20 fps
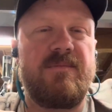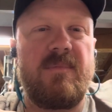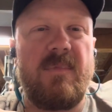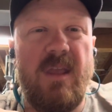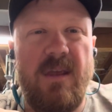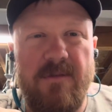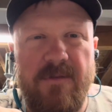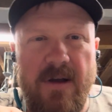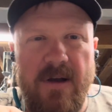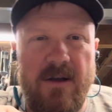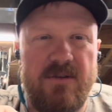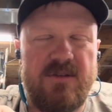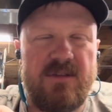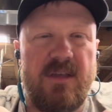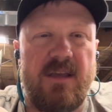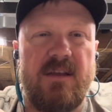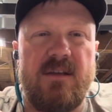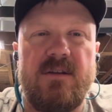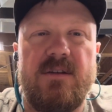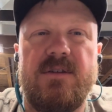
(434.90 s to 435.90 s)
If I was
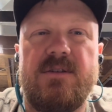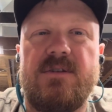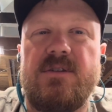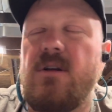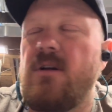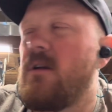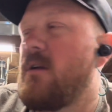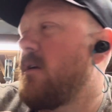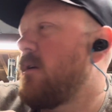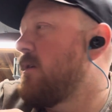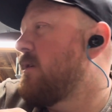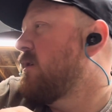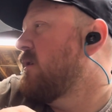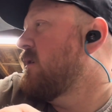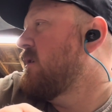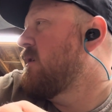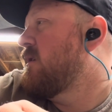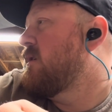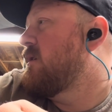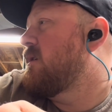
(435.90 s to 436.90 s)
like going to turn
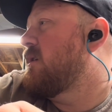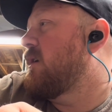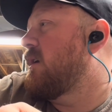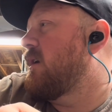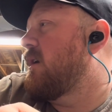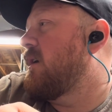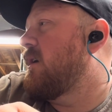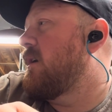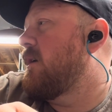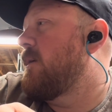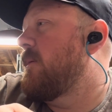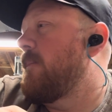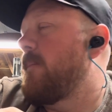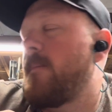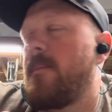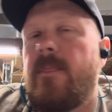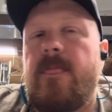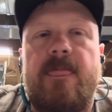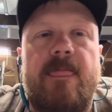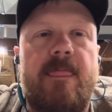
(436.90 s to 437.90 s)

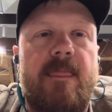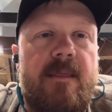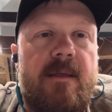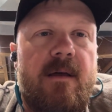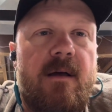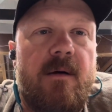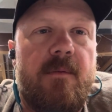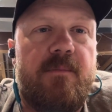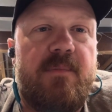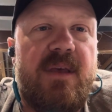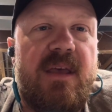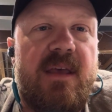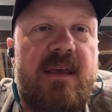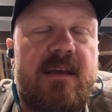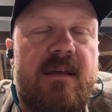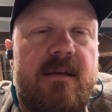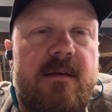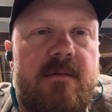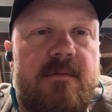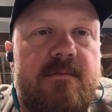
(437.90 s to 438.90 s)
a
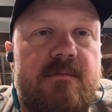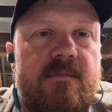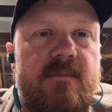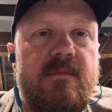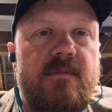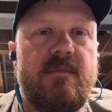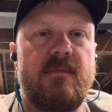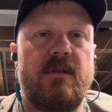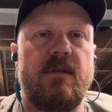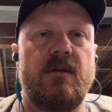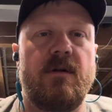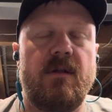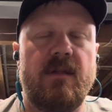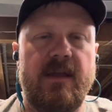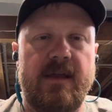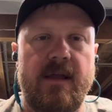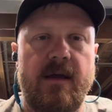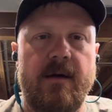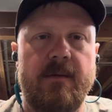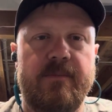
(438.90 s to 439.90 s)
big, you know,
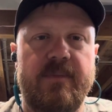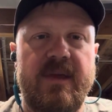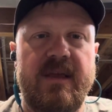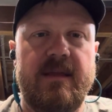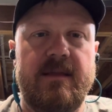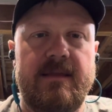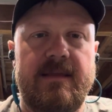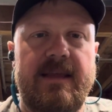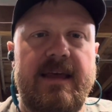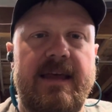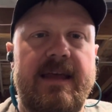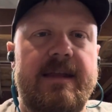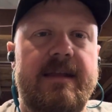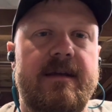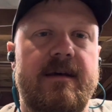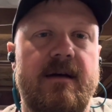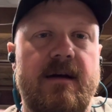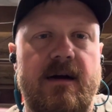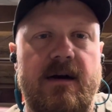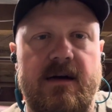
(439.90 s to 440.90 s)
like a big lid
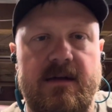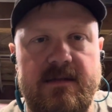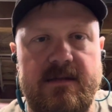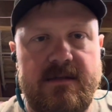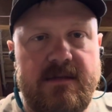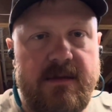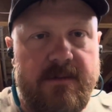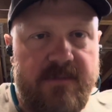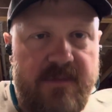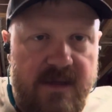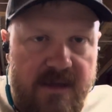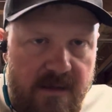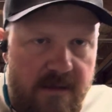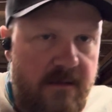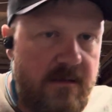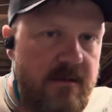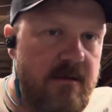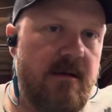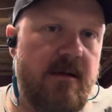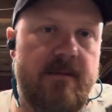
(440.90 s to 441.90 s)
on something,
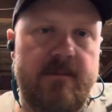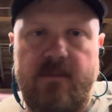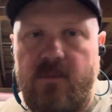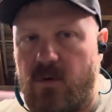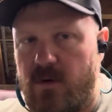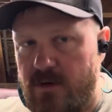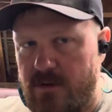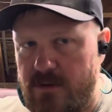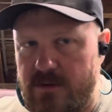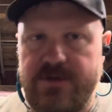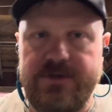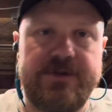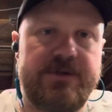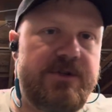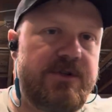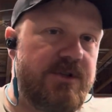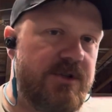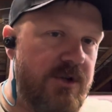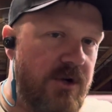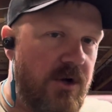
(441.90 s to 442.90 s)
I'm more
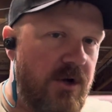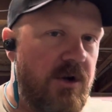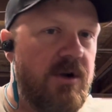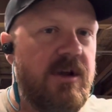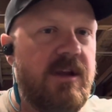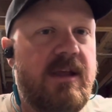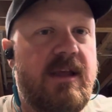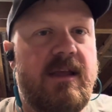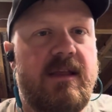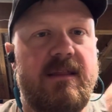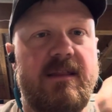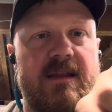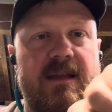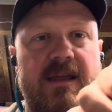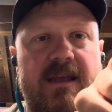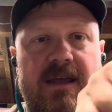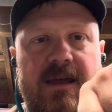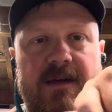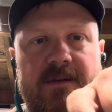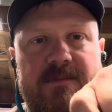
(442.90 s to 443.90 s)
turning it than
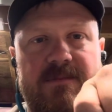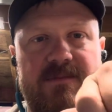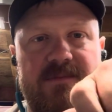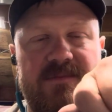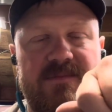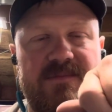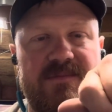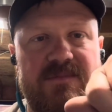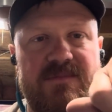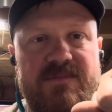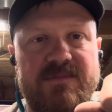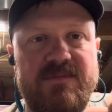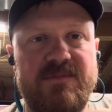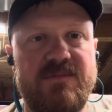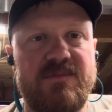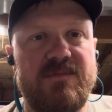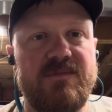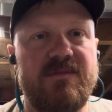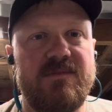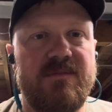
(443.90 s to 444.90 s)
I am
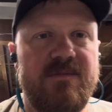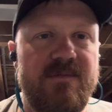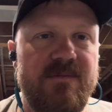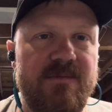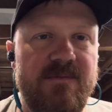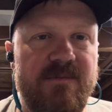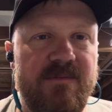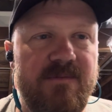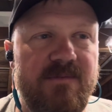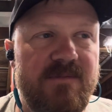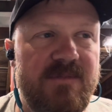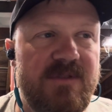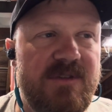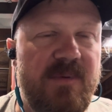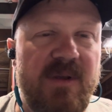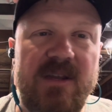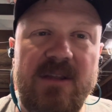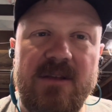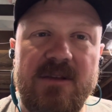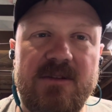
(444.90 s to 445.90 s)

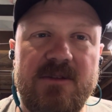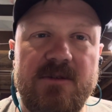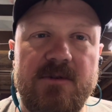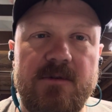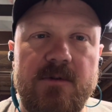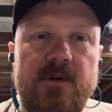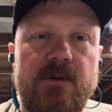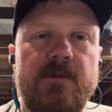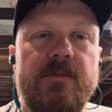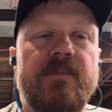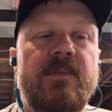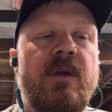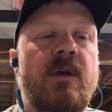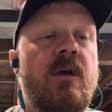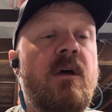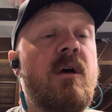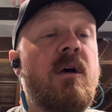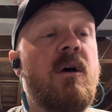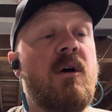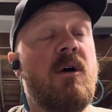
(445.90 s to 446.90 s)
spinning a screw.
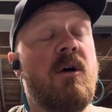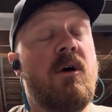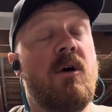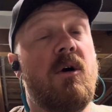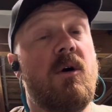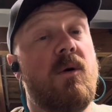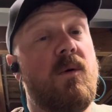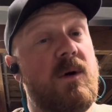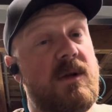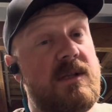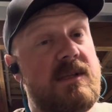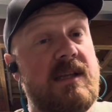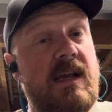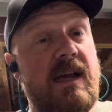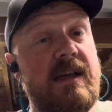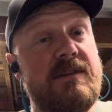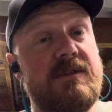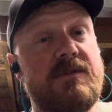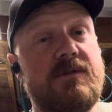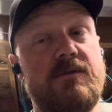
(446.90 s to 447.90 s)
What
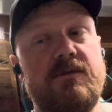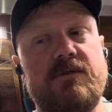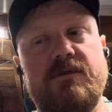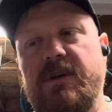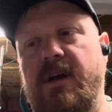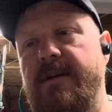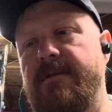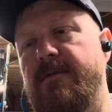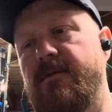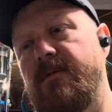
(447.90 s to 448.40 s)
size screwdriver?